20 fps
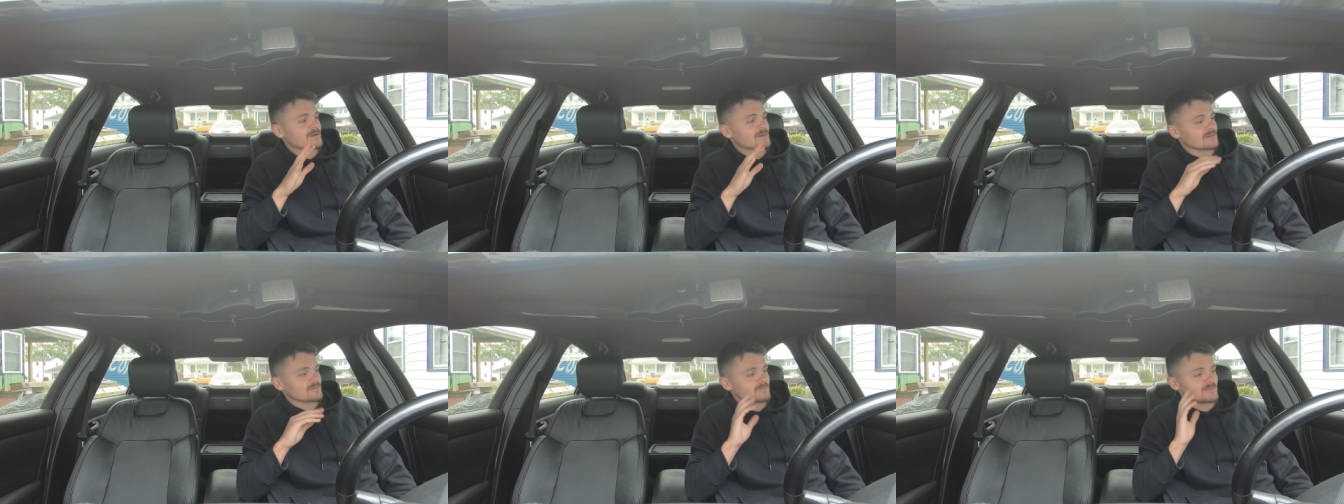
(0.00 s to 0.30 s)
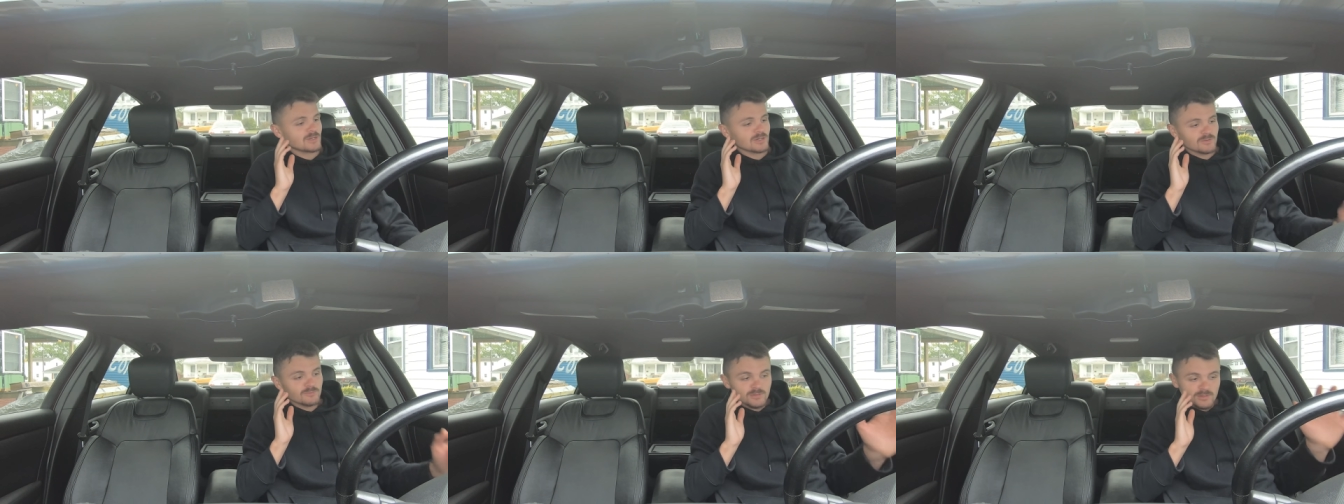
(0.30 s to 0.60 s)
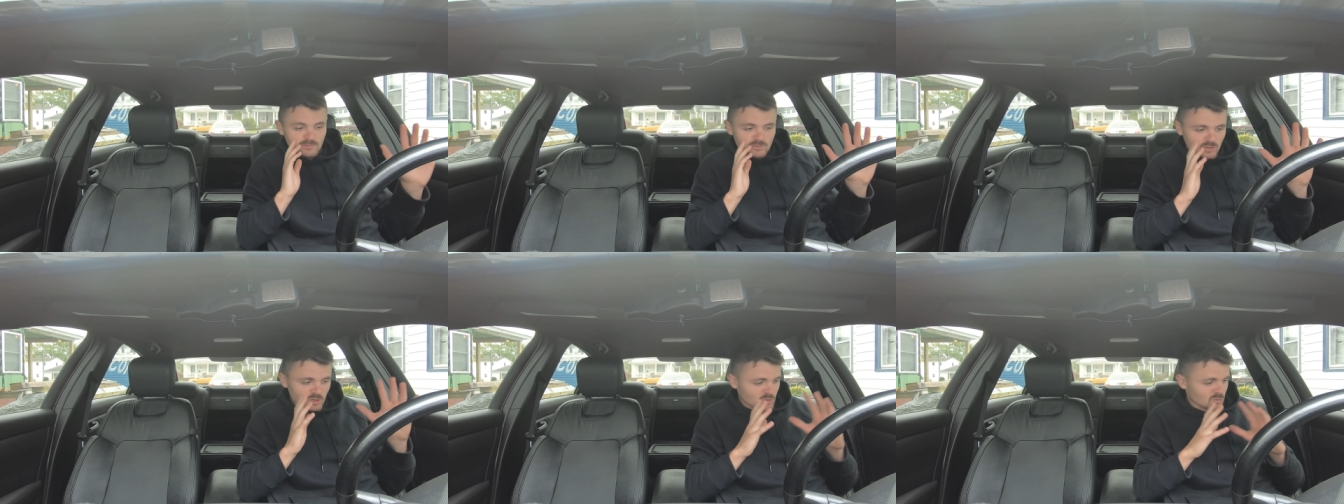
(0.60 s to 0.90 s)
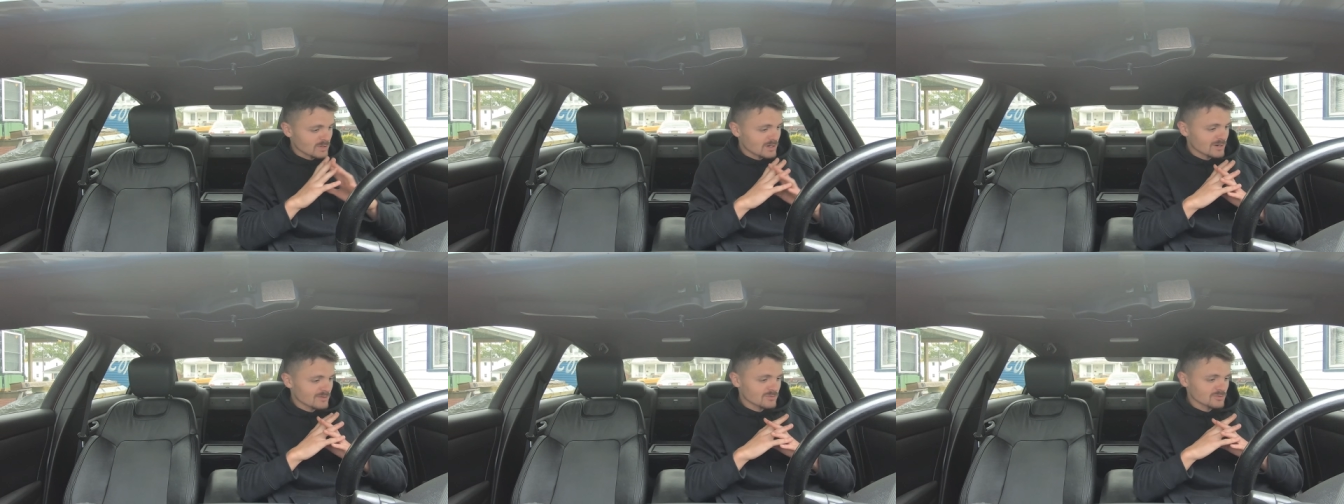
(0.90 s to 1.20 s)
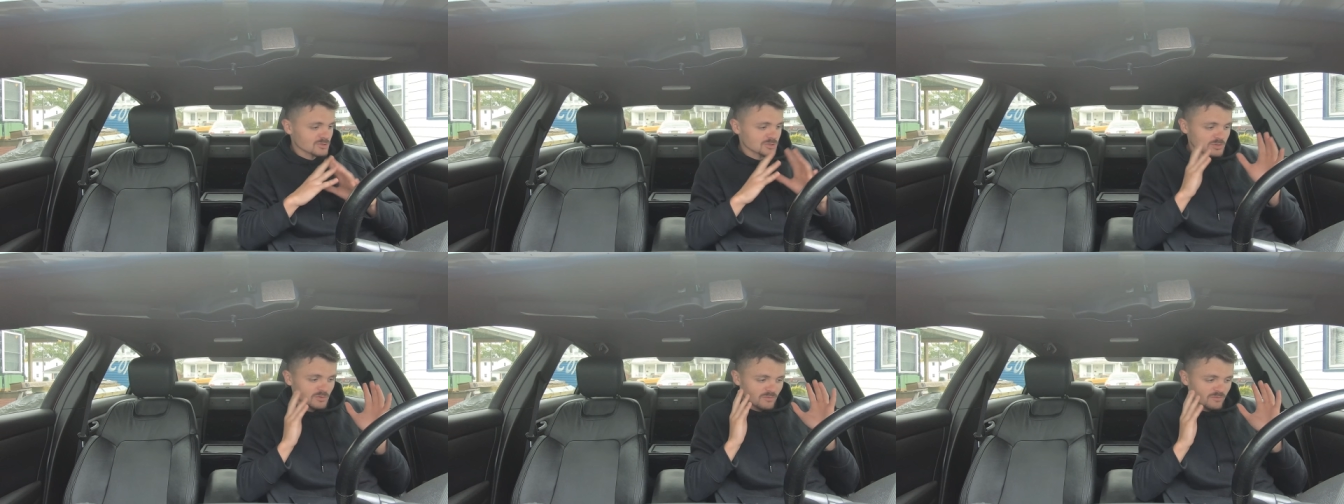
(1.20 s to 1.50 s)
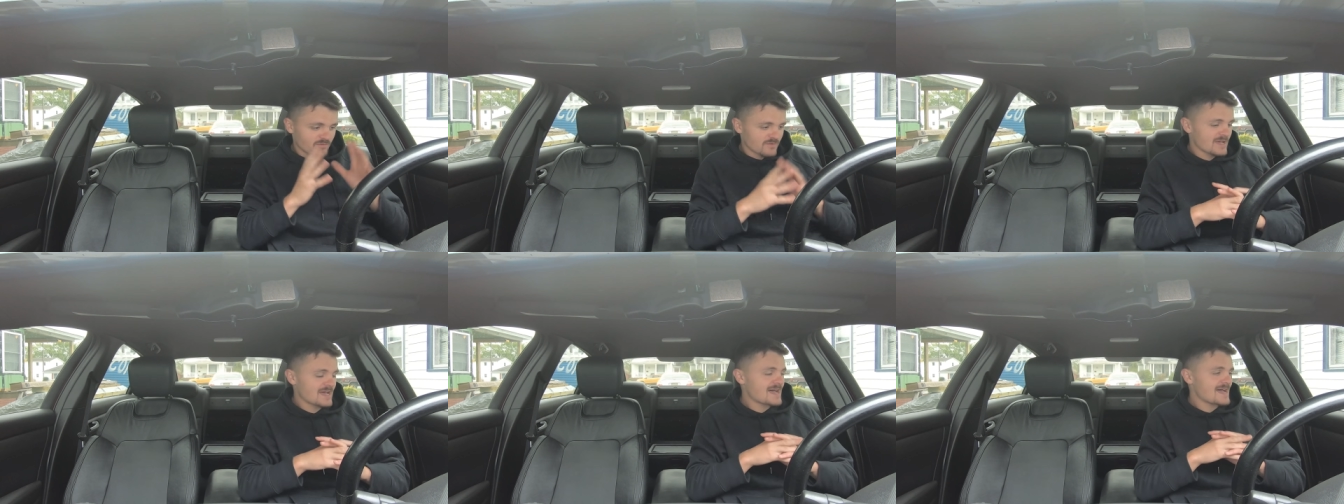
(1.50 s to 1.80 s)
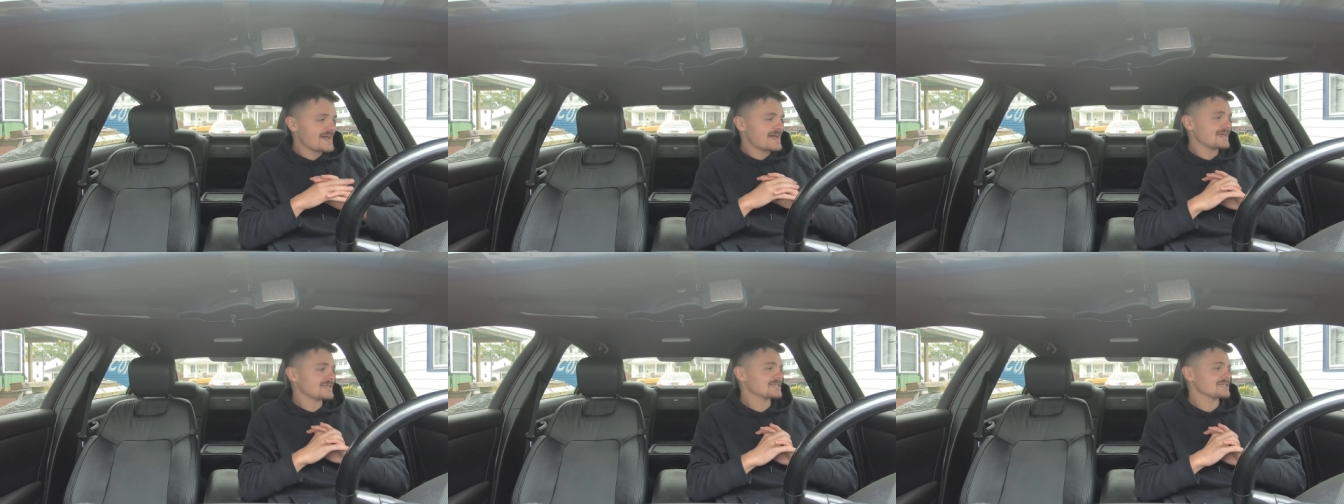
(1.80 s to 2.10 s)
and you know, people swear they're so
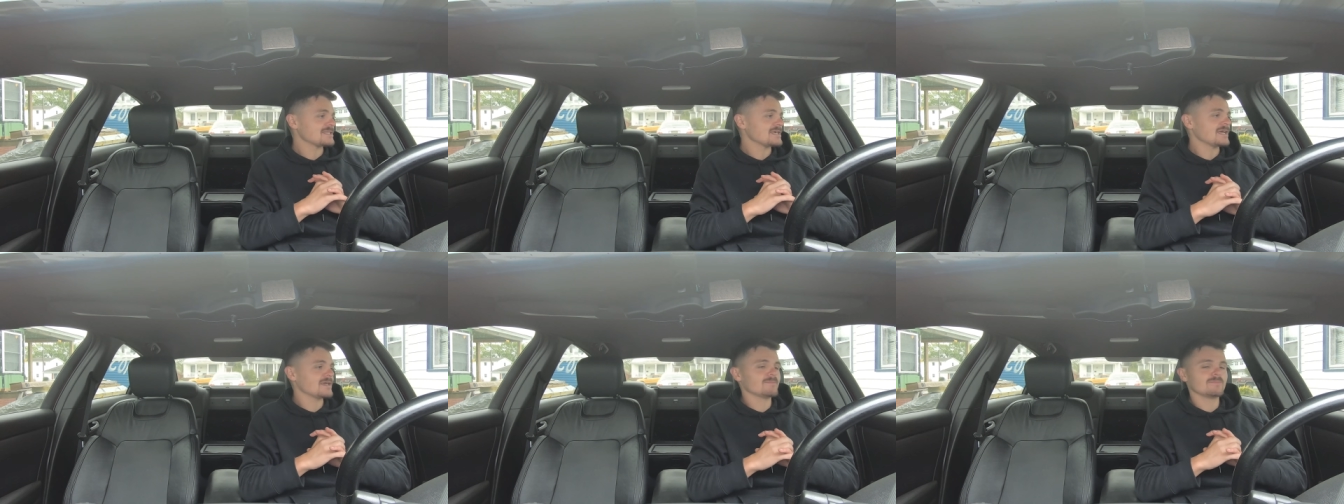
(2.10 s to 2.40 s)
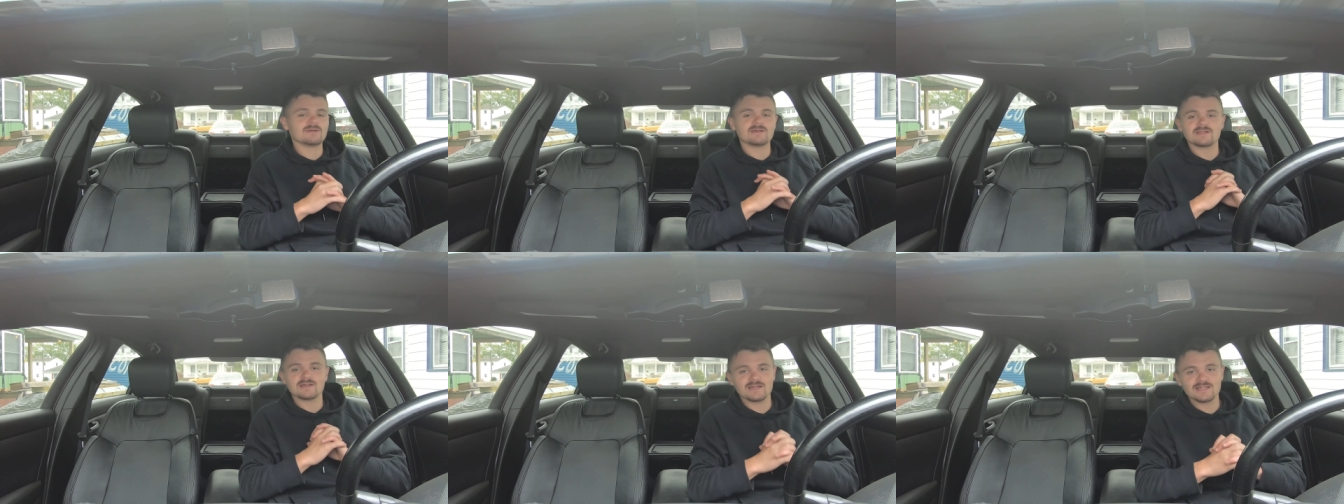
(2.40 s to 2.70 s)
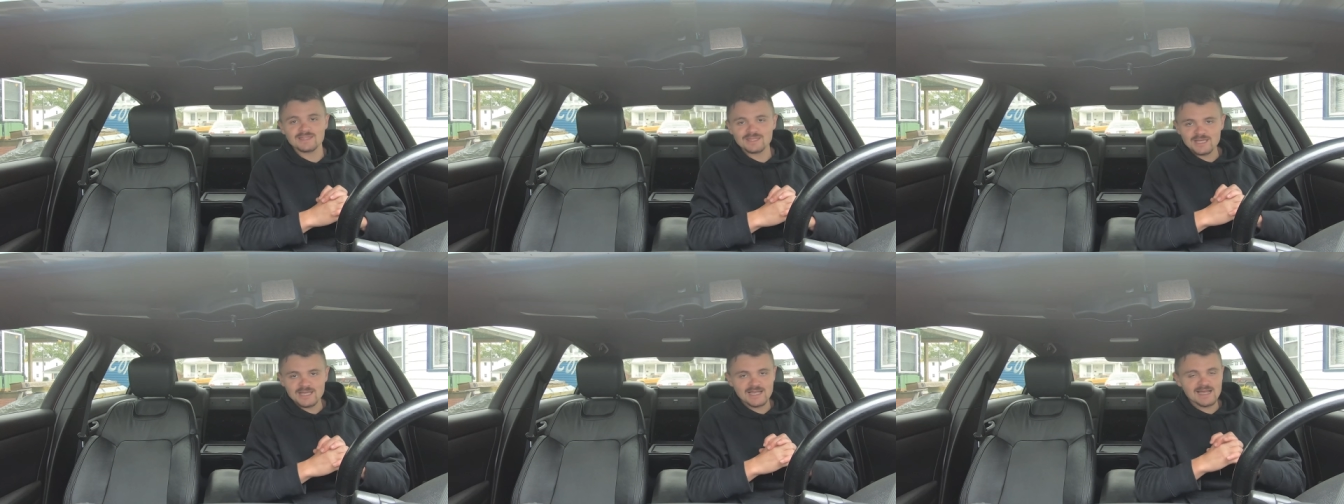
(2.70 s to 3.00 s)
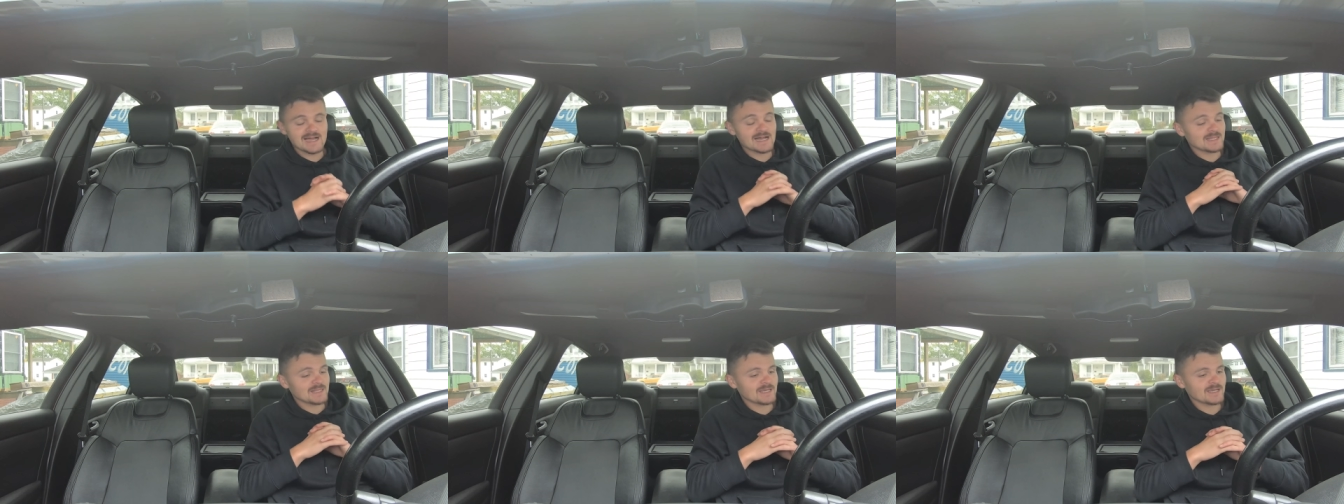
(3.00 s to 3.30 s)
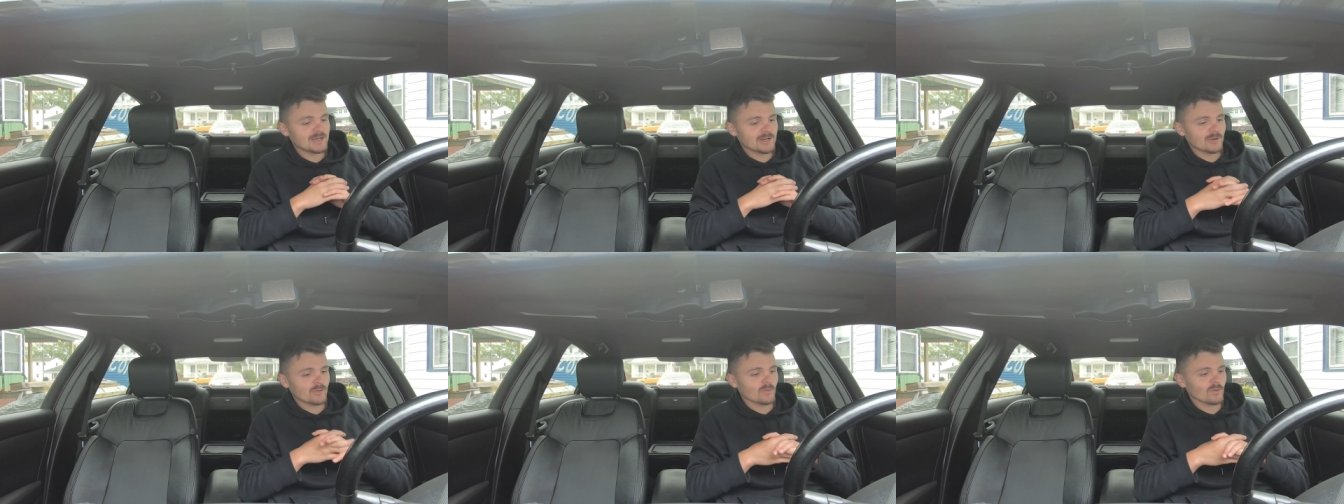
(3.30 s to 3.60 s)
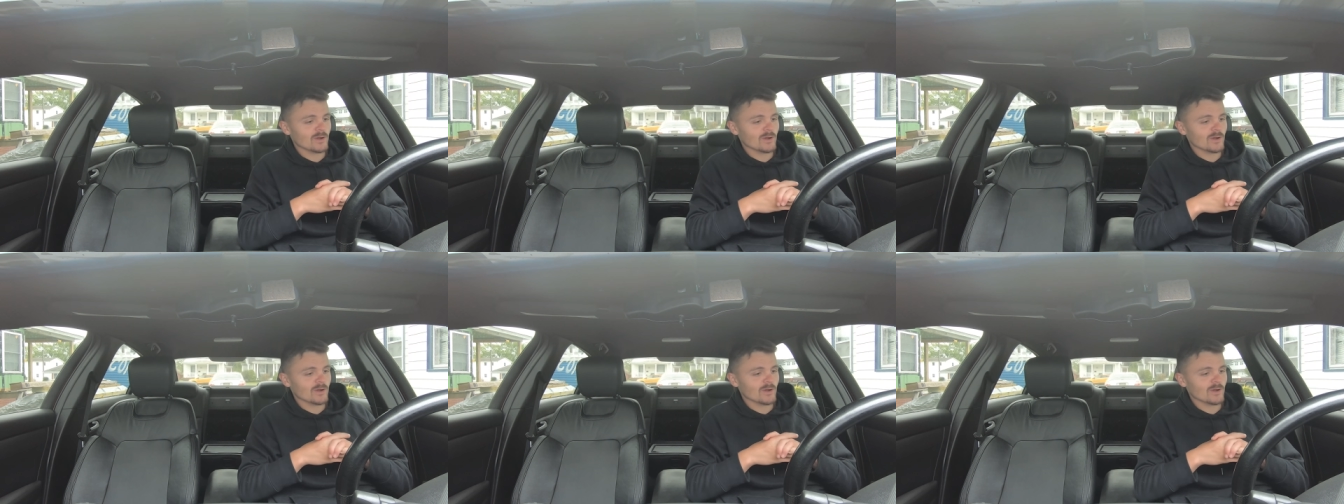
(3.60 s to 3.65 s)
fast and they can beat anything out there.